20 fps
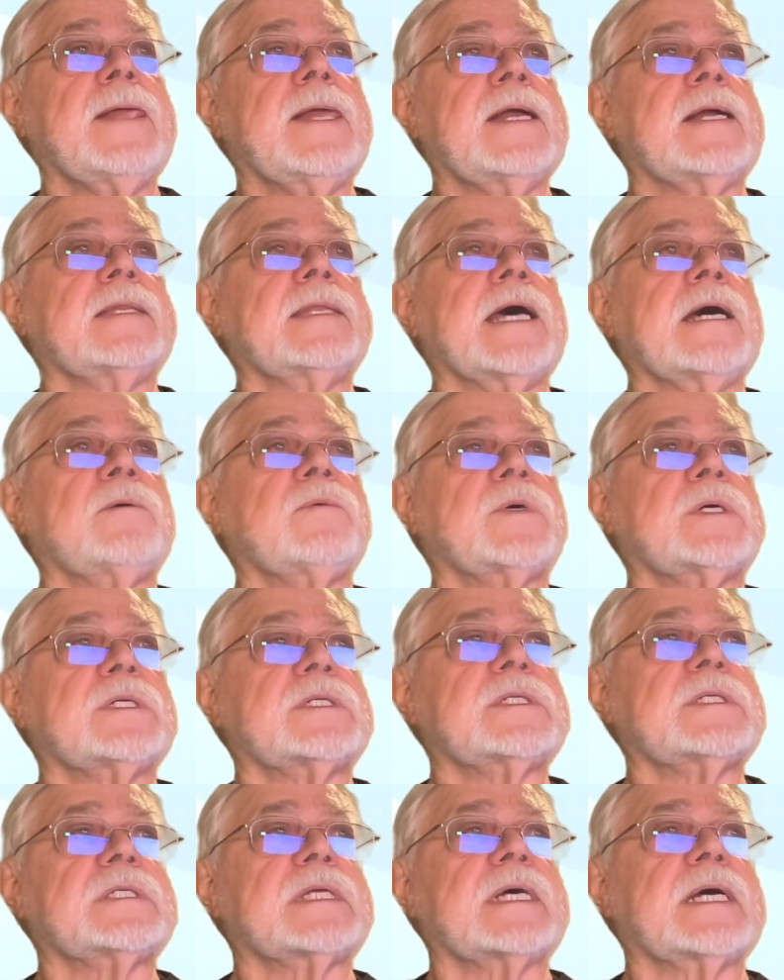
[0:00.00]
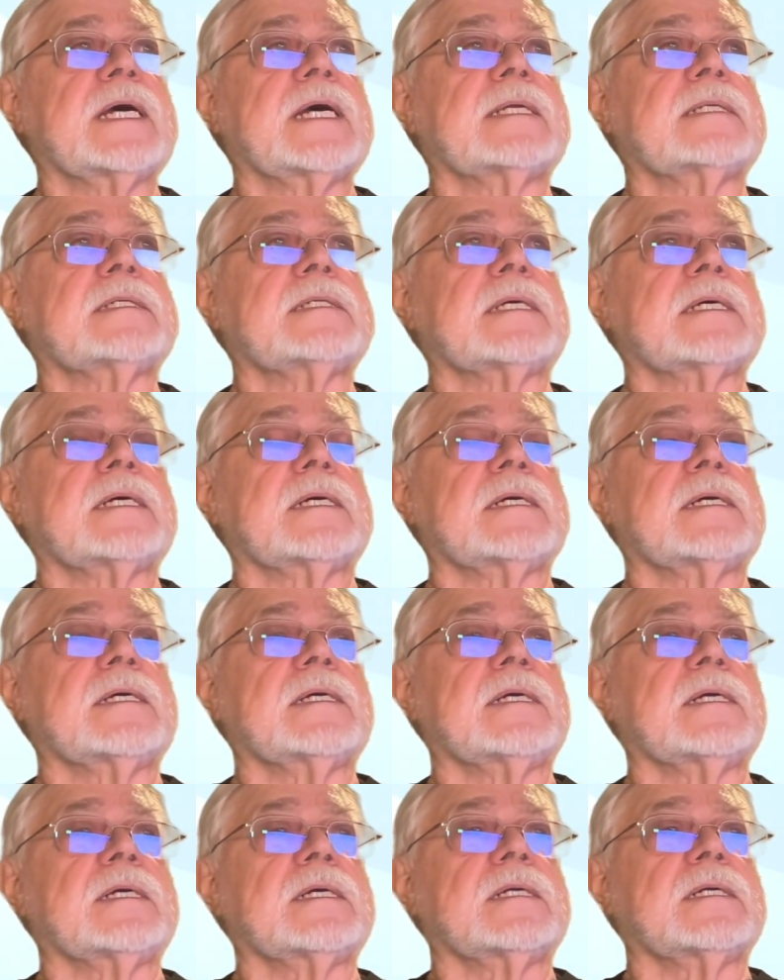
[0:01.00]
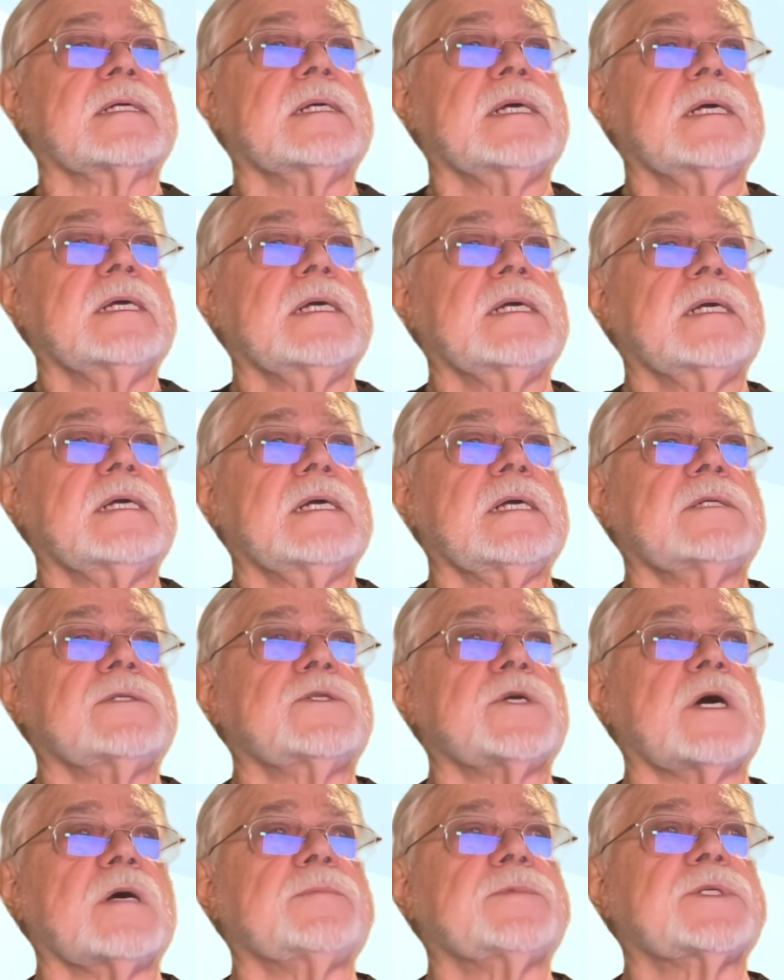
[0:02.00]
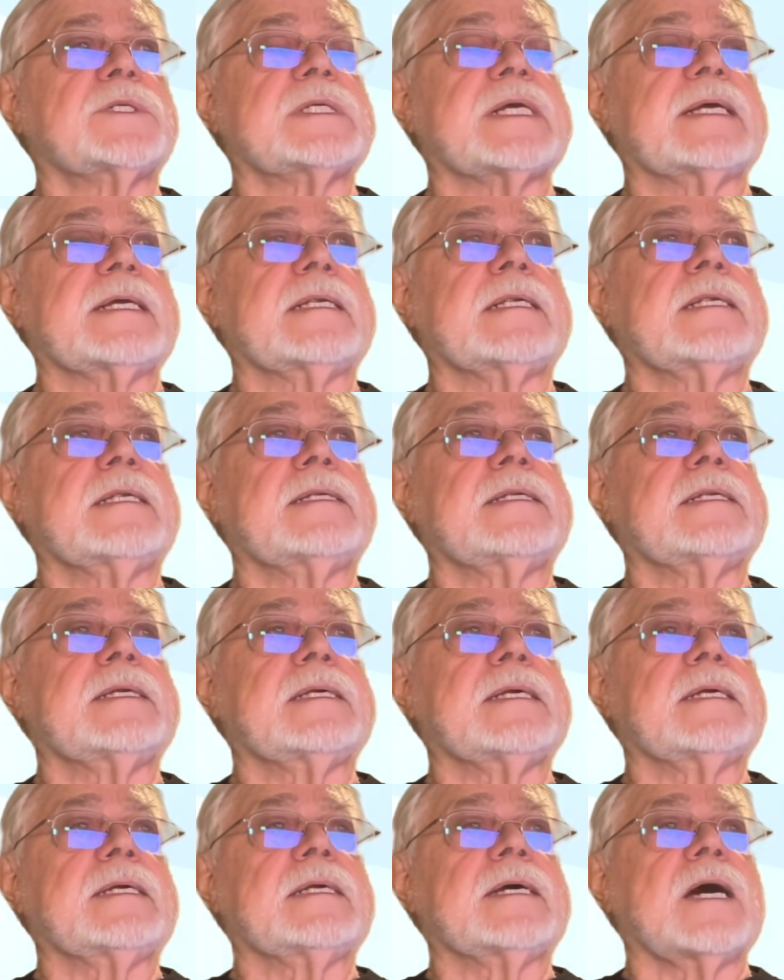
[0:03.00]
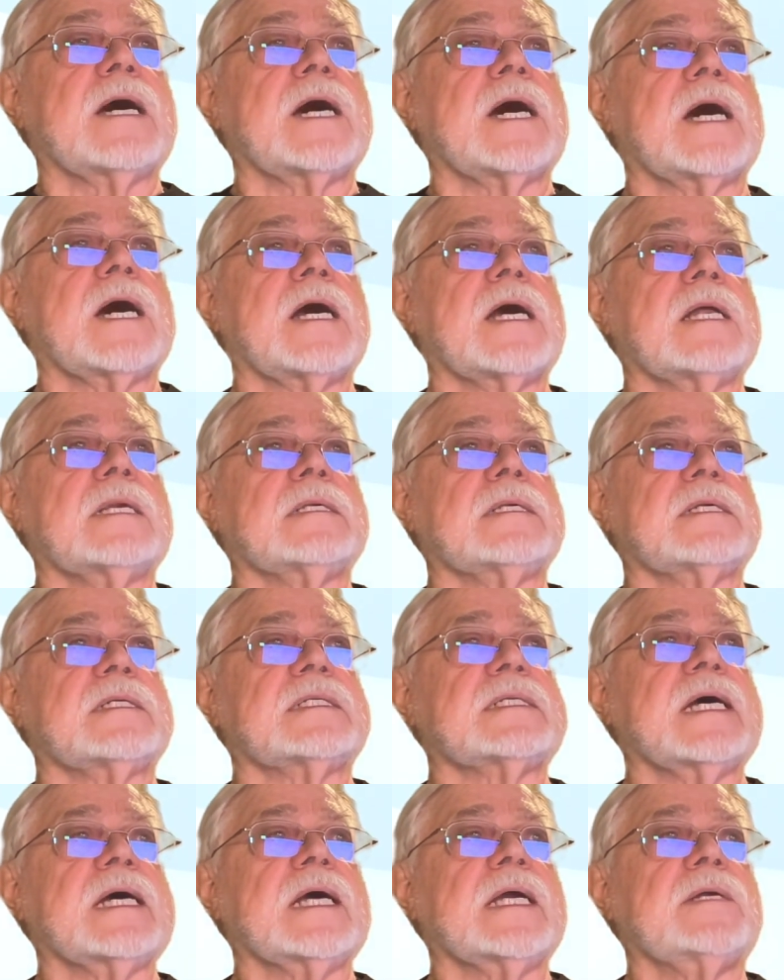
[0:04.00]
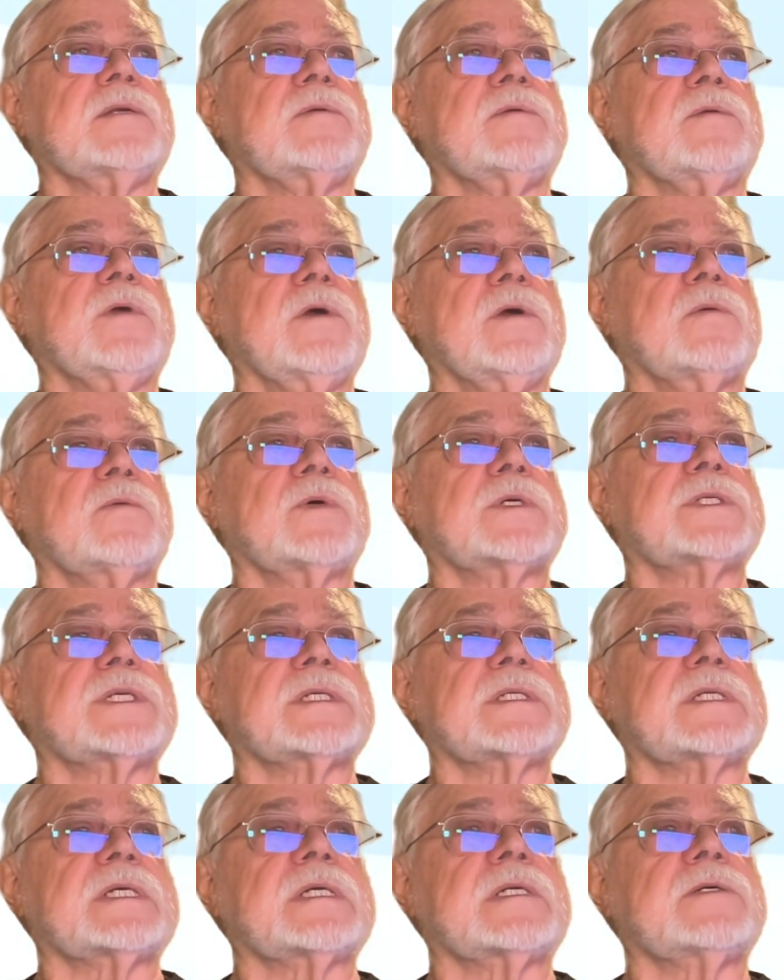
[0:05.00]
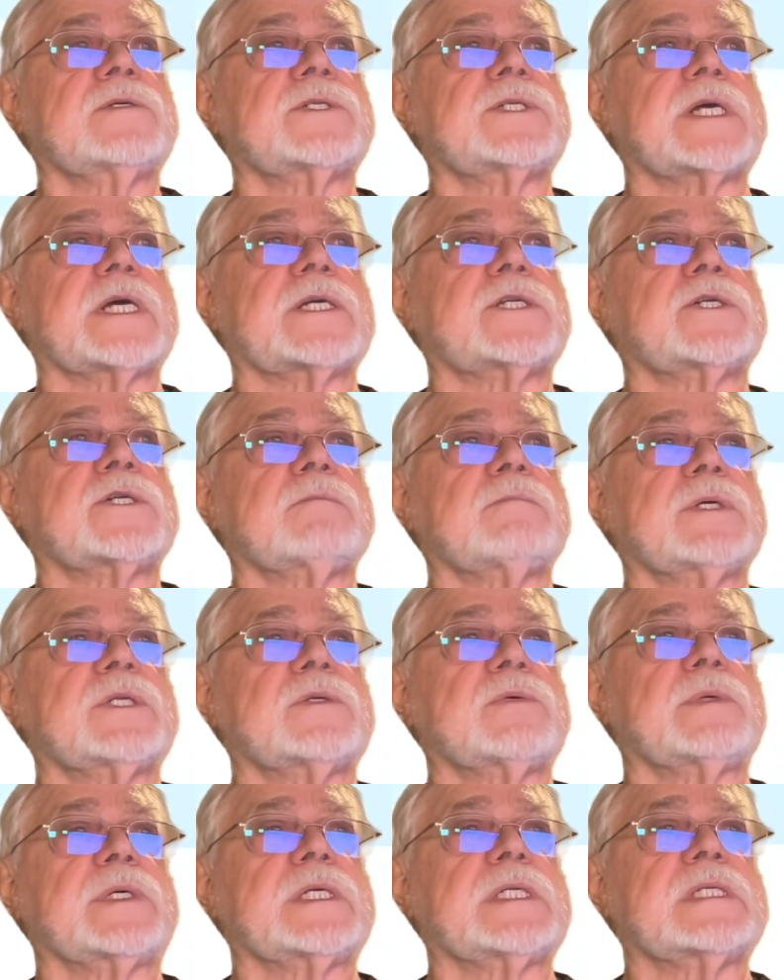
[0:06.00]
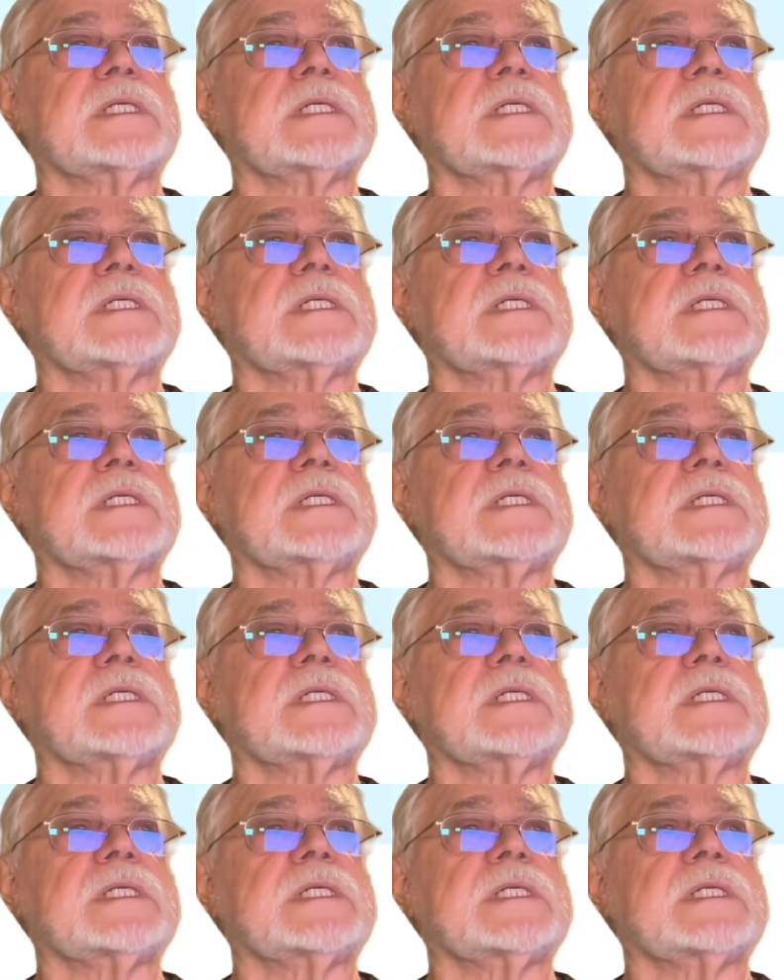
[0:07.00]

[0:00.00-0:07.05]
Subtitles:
And that was that Jobs said design was this intersection between